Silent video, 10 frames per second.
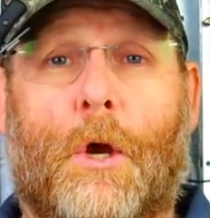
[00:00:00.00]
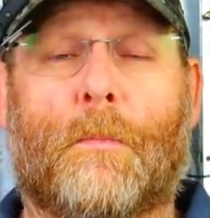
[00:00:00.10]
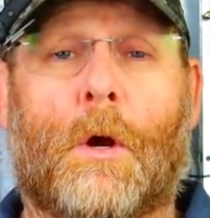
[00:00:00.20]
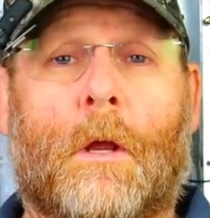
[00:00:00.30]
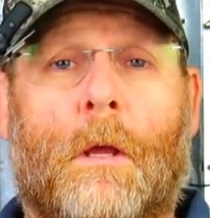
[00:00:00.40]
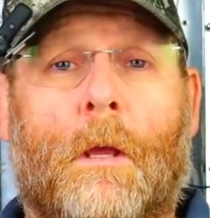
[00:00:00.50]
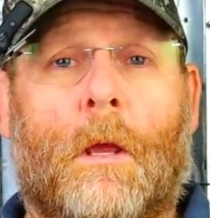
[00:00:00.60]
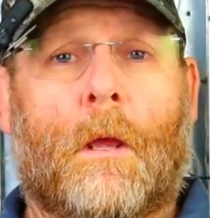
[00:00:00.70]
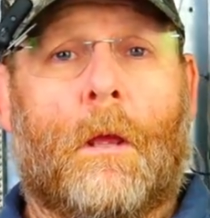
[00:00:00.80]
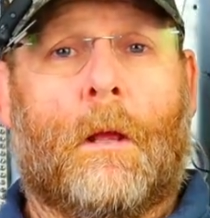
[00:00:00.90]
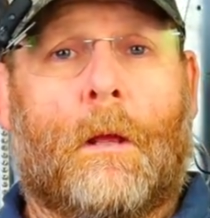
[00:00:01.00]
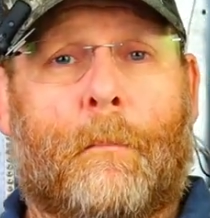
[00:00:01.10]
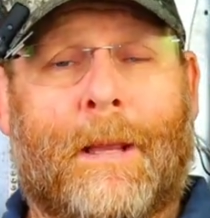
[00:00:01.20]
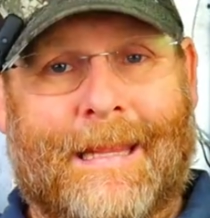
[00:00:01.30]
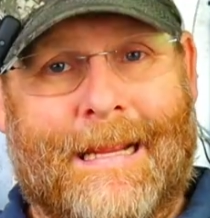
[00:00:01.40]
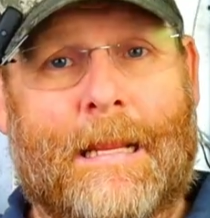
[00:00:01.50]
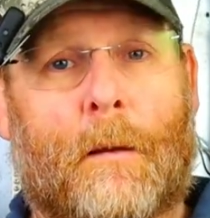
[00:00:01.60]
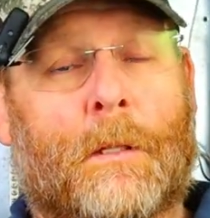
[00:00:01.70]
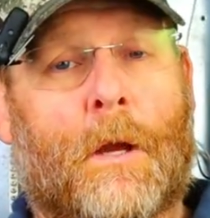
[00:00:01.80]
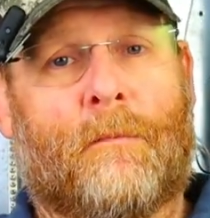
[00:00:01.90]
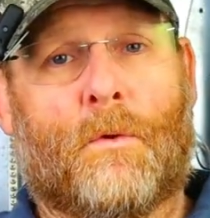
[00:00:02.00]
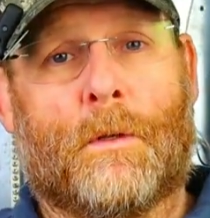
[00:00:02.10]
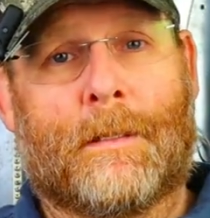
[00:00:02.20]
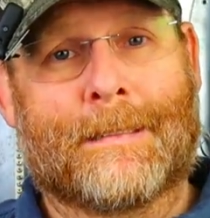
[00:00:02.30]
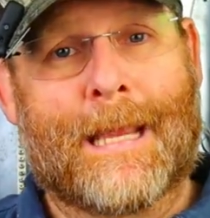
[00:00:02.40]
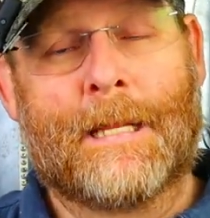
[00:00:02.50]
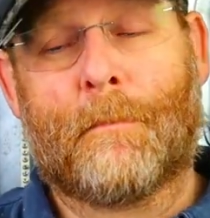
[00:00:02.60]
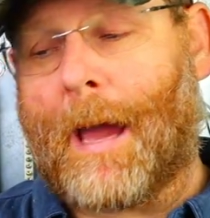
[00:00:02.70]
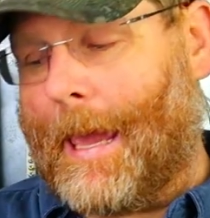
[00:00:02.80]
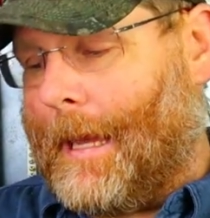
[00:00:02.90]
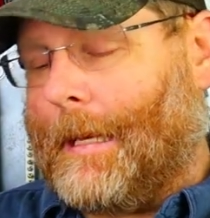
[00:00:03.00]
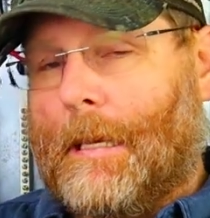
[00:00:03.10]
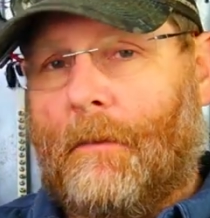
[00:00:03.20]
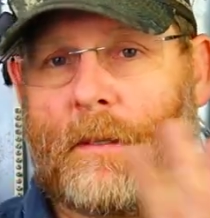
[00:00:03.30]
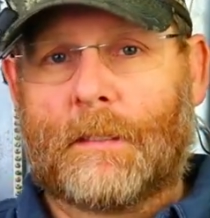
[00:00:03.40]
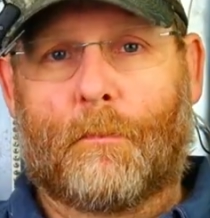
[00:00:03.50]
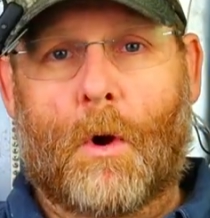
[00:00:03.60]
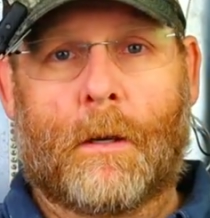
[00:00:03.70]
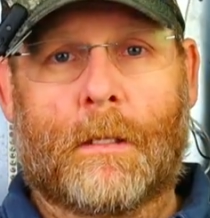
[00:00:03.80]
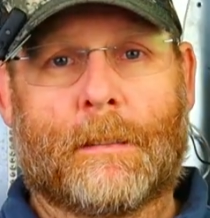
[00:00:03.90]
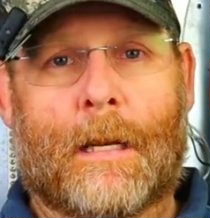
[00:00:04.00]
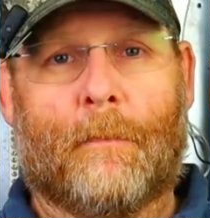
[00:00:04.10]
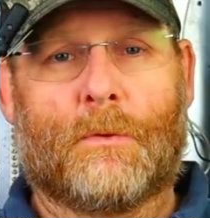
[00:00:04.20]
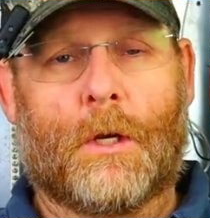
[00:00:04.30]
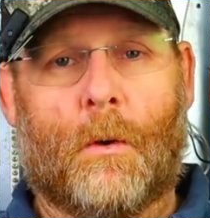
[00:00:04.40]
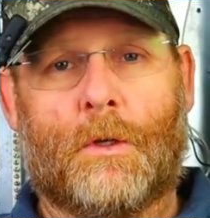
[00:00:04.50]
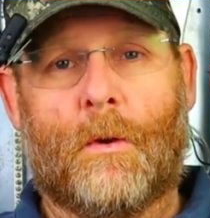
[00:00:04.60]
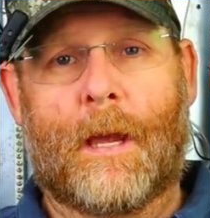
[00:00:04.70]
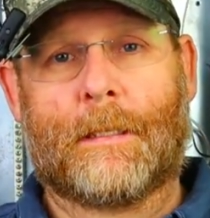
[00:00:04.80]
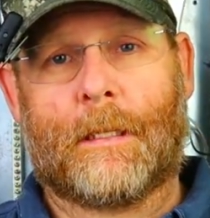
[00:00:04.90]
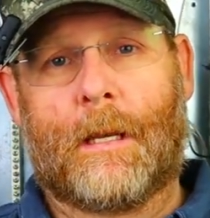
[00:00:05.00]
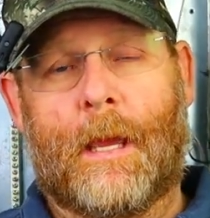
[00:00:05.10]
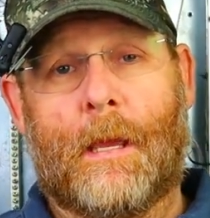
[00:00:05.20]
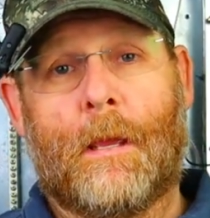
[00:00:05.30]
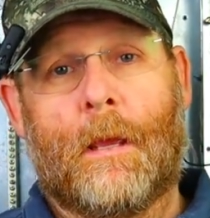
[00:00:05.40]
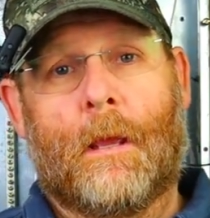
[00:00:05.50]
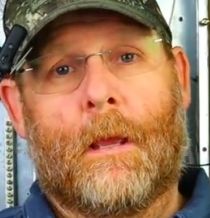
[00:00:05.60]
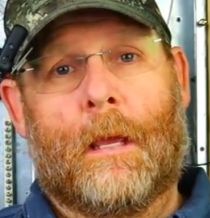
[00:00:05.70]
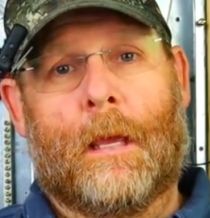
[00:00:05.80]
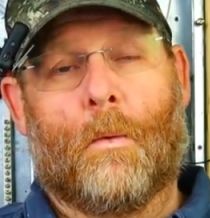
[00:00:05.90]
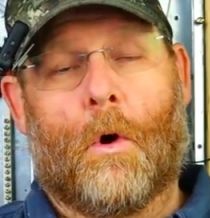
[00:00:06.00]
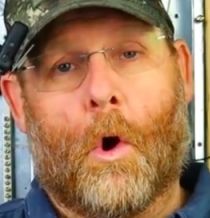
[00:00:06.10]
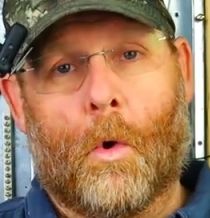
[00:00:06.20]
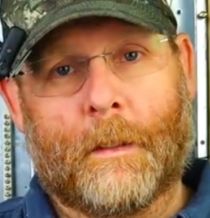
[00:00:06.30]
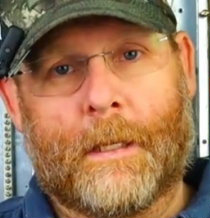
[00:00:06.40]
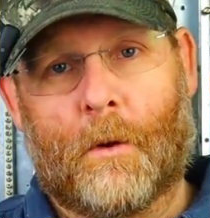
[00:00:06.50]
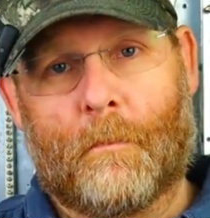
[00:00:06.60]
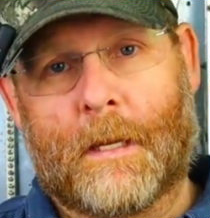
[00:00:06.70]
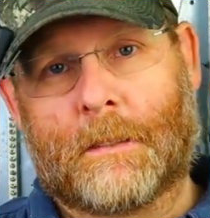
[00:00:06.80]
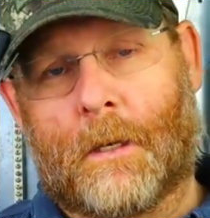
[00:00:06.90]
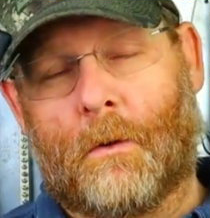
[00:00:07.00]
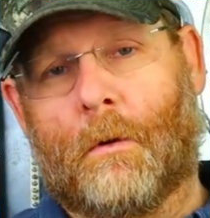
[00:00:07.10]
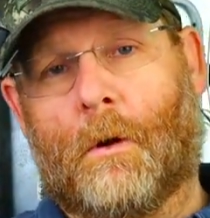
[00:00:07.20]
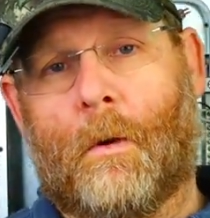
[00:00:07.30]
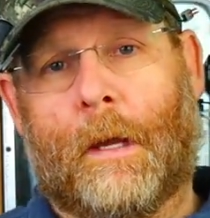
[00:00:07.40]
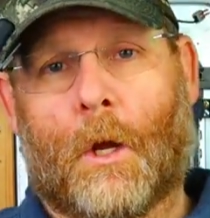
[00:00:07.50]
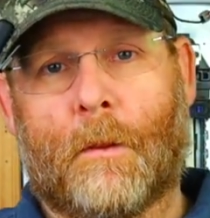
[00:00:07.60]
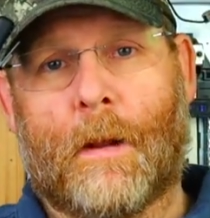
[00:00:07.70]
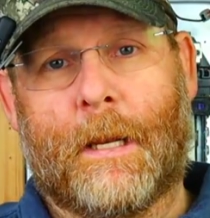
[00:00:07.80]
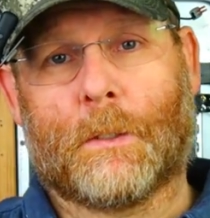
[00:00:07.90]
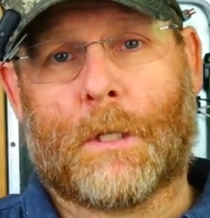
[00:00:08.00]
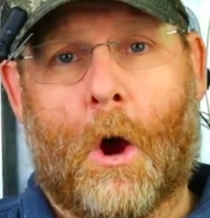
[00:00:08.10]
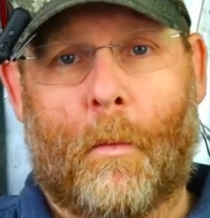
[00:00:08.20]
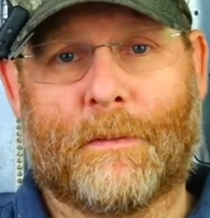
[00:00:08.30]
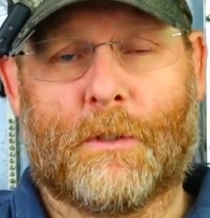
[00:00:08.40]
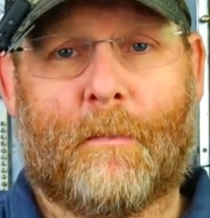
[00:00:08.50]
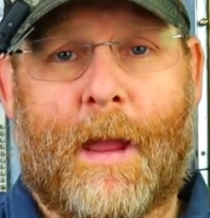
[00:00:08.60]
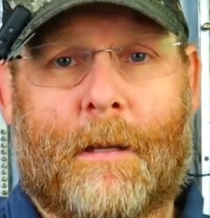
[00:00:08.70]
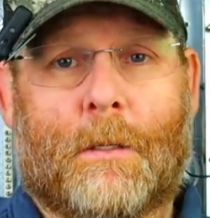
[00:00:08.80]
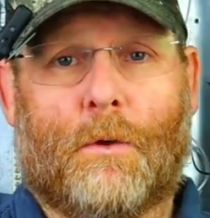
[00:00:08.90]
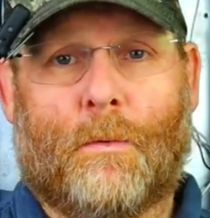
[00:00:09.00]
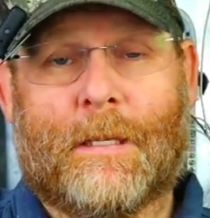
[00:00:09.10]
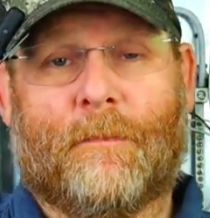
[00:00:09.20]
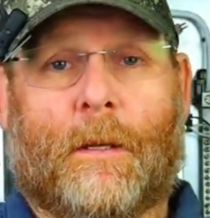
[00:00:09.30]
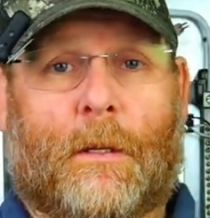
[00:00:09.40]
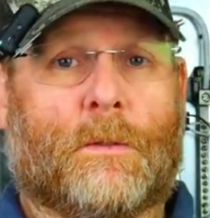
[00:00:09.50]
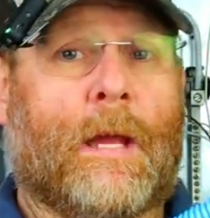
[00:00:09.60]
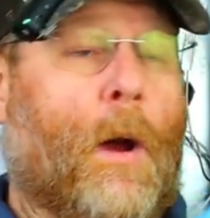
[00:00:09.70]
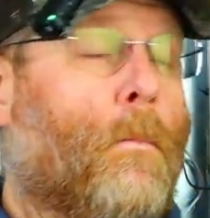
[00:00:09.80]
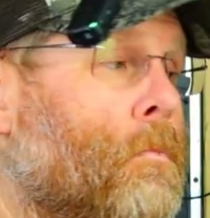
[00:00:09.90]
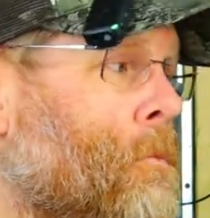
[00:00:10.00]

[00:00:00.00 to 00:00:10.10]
code book, be a link down below. If you decide to buy any of this products that I'm showing you guys today, it will only help my channel grow and all the money goes always goes back to do these videos. Now,